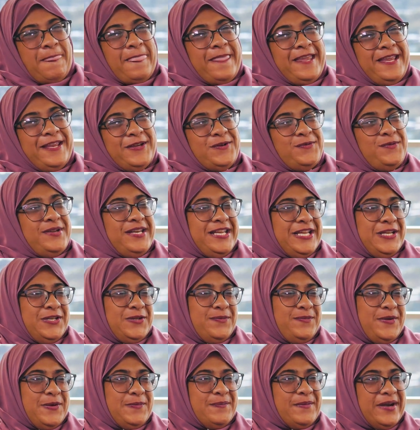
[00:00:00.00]
You know, we need
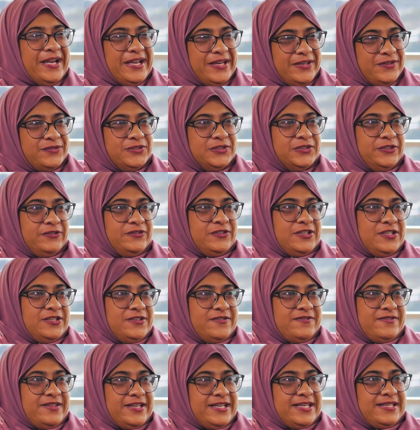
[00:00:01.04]
to be mindful for all
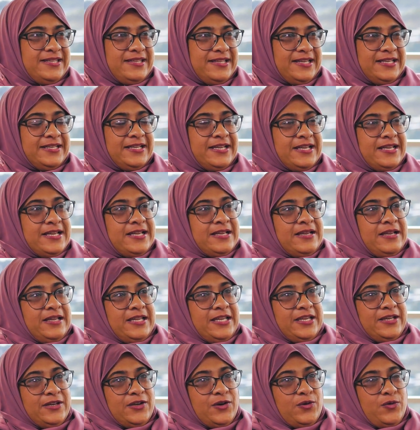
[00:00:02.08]
of that. That,
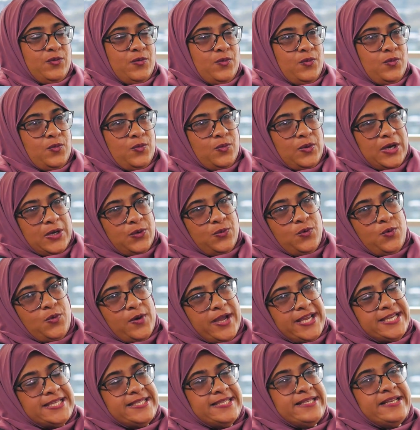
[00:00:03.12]
you know, what we
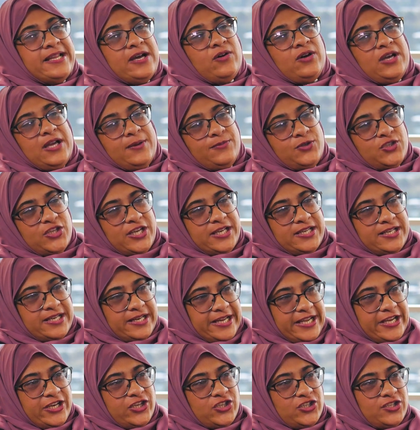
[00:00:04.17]
waste now come
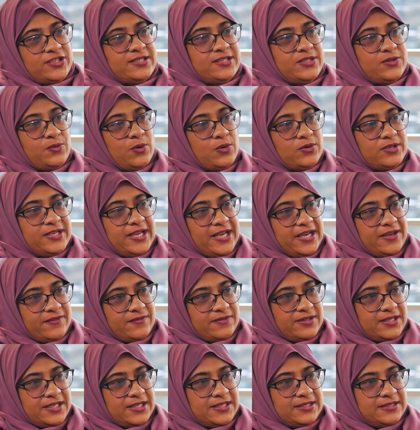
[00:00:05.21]
generations won't
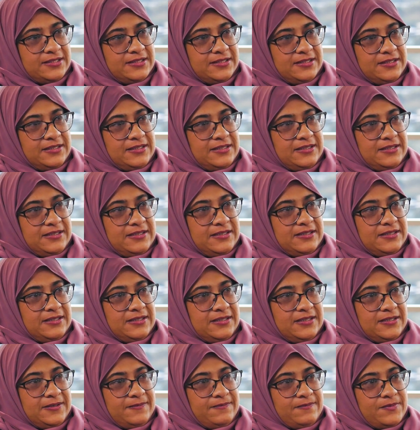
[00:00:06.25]
have that.
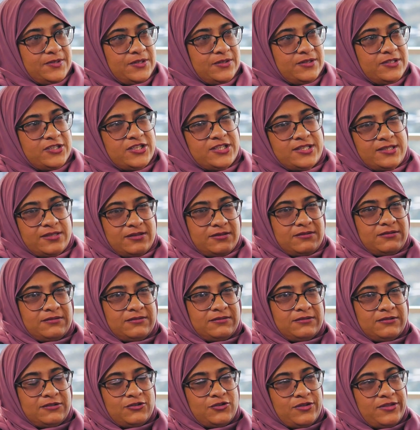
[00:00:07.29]
So just
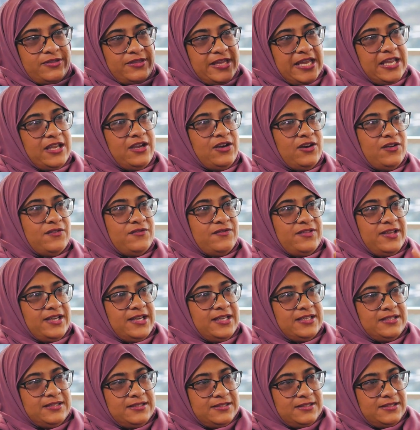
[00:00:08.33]
to think of
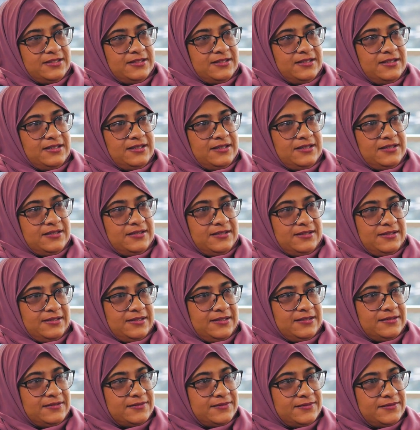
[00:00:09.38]
that.
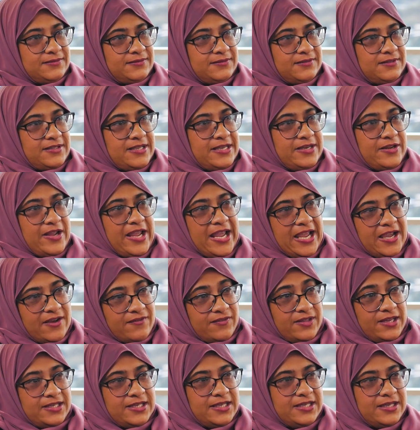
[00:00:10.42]
Yeah. And have
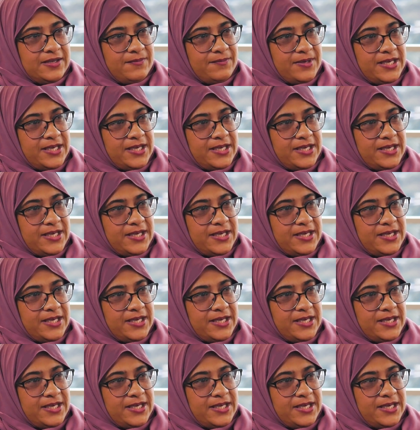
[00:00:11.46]
that in the